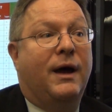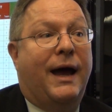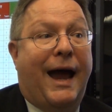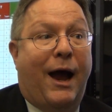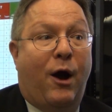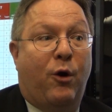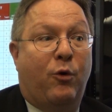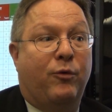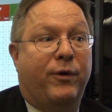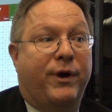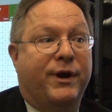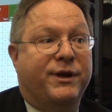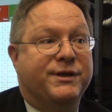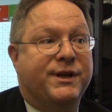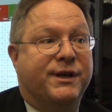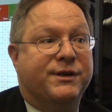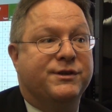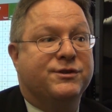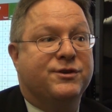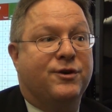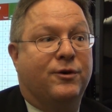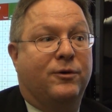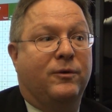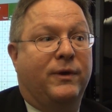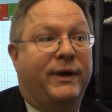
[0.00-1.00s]
outreach has
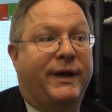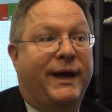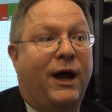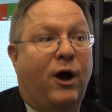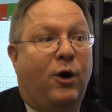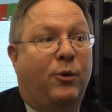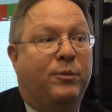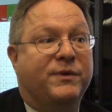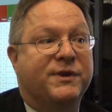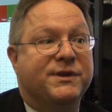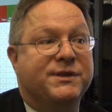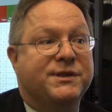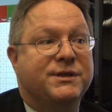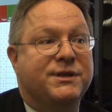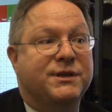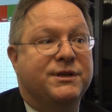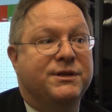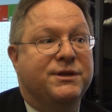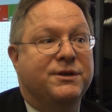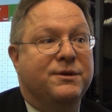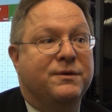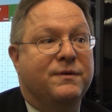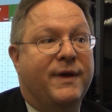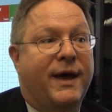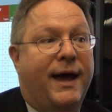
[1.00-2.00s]
certainly helped us to
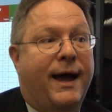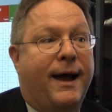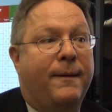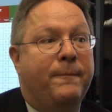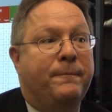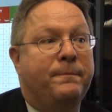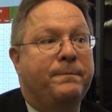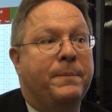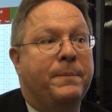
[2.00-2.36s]
do that.